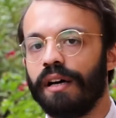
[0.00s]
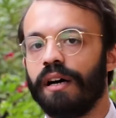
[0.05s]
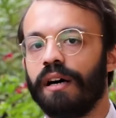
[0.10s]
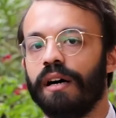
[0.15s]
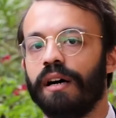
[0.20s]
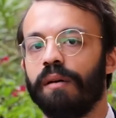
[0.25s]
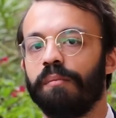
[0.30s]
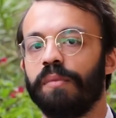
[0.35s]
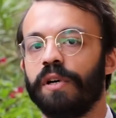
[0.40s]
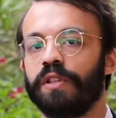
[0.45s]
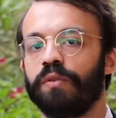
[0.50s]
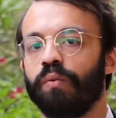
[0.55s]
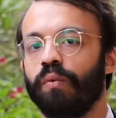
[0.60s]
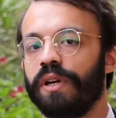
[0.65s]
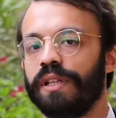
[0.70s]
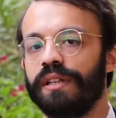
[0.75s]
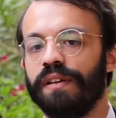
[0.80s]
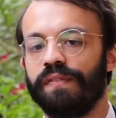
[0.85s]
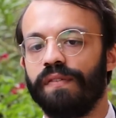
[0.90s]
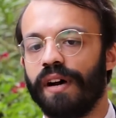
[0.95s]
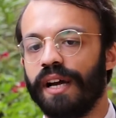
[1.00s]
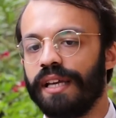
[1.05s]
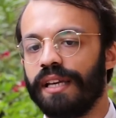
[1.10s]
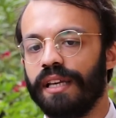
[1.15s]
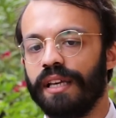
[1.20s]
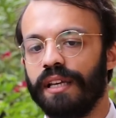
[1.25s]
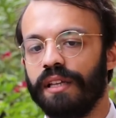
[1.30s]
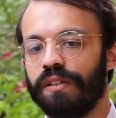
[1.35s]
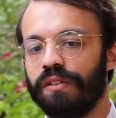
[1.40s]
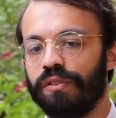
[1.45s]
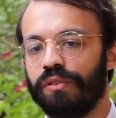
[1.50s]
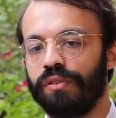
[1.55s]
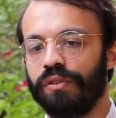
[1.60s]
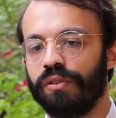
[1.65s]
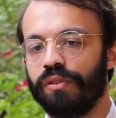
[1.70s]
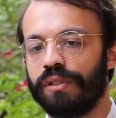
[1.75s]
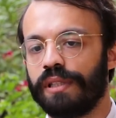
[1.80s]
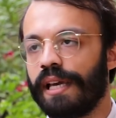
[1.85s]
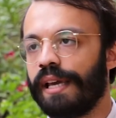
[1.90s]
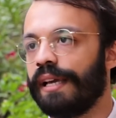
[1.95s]
But what if I need
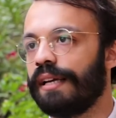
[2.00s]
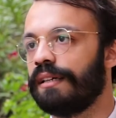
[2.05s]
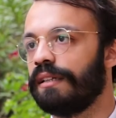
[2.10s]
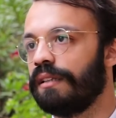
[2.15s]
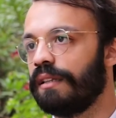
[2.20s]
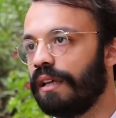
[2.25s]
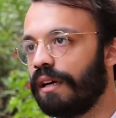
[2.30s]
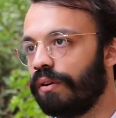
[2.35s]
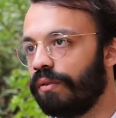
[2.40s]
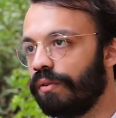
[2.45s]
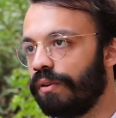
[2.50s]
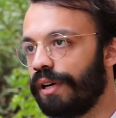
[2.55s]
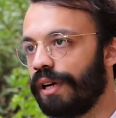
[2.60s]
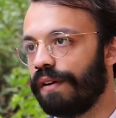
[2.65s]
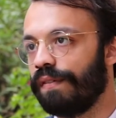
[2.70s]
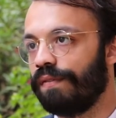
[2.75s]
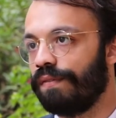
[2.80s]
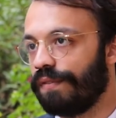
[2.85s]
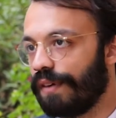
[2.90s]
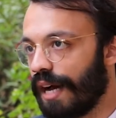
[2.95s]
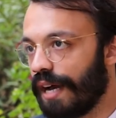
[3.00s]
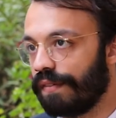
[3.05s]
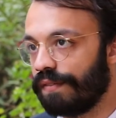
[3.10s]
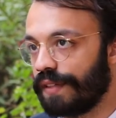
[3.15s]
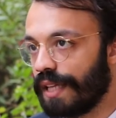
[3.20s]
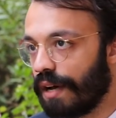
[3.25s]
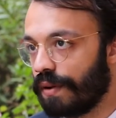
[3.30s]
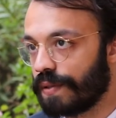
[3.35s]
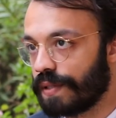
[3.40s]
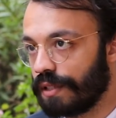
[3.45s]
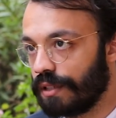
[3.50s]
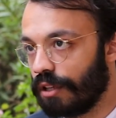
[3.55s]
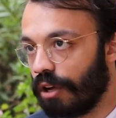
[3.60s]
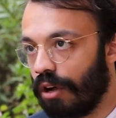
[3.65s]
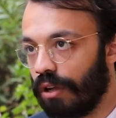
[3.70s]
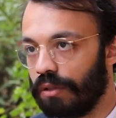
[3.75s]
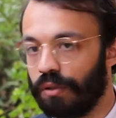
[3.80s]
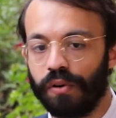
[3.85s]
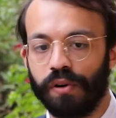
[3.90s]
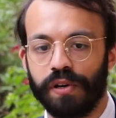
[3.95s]
to take a loan of
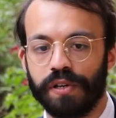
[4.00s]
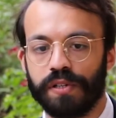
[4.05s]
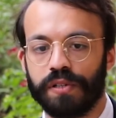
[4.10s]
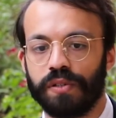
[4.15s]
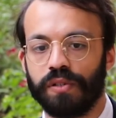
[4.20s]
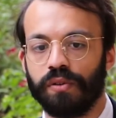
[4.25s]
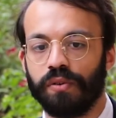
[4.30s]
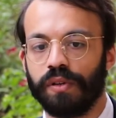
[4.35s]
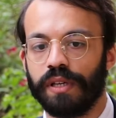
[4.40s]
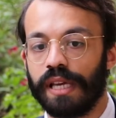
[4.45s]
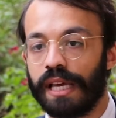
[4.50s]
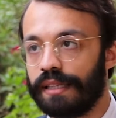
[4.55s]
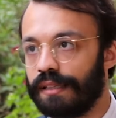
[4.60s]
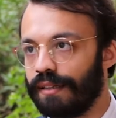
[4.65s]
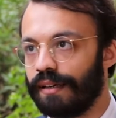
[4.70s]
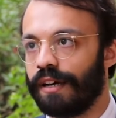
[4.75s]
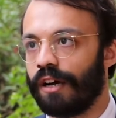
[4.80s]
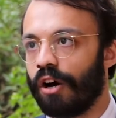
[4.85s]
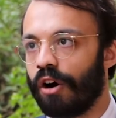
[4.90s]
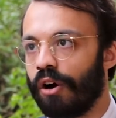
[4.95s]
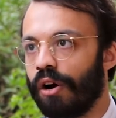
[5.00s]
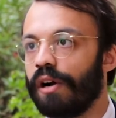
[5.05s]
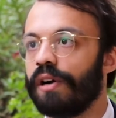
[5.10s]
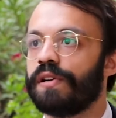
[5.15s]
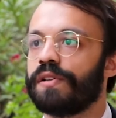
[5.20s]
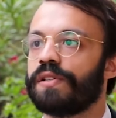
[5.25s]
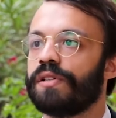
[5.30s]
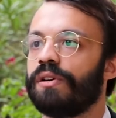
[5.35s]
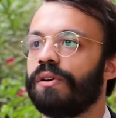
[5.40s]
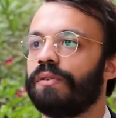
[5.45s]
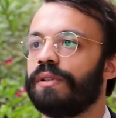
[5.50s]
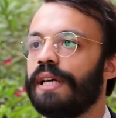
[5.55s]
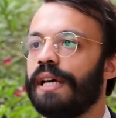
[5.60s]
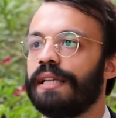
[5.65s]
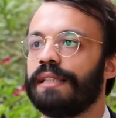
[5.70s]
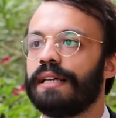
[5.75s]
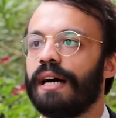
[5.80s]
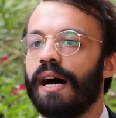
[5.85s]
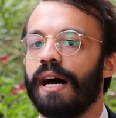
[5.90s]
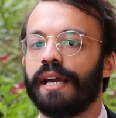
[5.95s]
$5,000 to get a car so
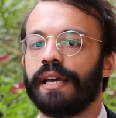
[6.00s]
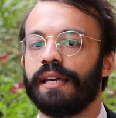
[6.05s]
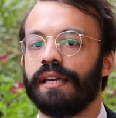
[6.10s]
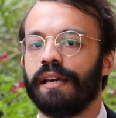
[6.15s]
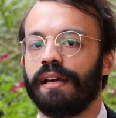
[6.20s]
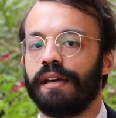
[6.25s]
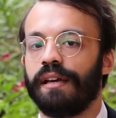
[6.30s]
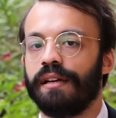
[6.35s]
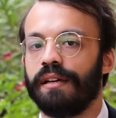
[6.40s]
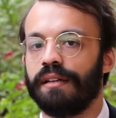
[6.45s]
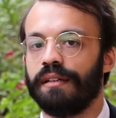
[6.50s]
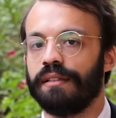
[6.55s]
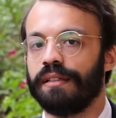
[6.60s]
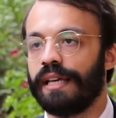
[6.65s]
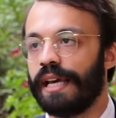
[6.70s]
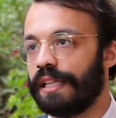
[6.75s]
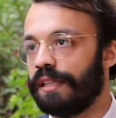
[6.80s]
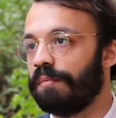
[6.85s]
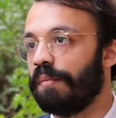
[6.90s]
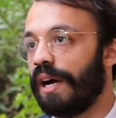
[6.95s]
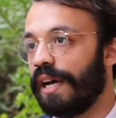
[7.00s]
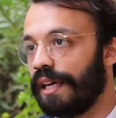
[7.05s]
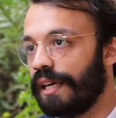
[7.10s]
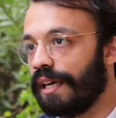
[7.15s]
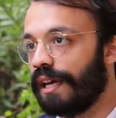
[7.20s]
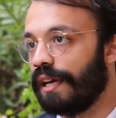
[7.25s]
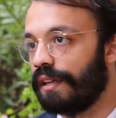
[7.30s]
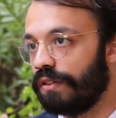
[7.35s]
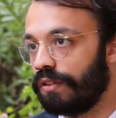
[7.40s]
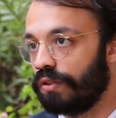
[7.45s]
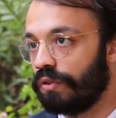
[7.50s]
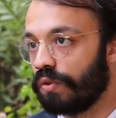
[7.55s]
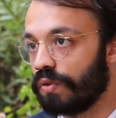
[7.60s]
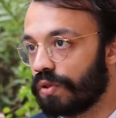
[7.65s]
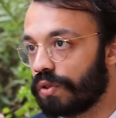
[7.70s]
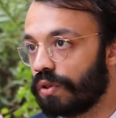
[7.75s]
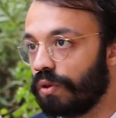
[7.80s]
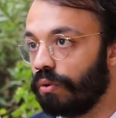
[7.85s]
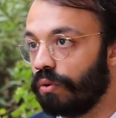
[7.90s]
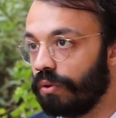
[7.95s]
that I can get my kid to
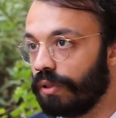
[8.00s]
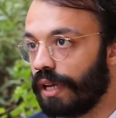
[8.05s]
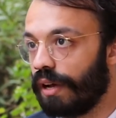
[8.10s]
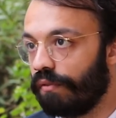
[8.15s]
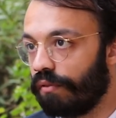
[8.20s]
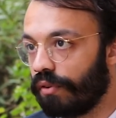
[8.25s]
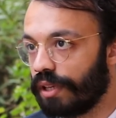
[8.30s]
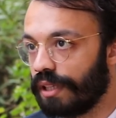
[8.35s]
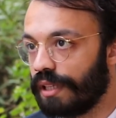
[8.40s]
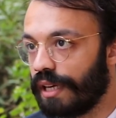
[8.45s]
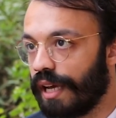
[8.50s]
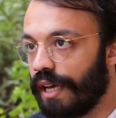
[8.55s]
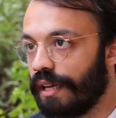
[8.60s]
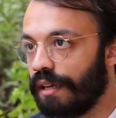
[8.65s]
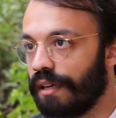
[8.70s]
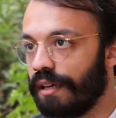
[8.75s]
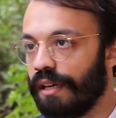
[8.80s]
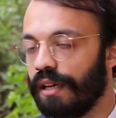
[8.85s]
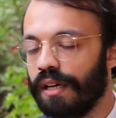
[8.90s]
school every day?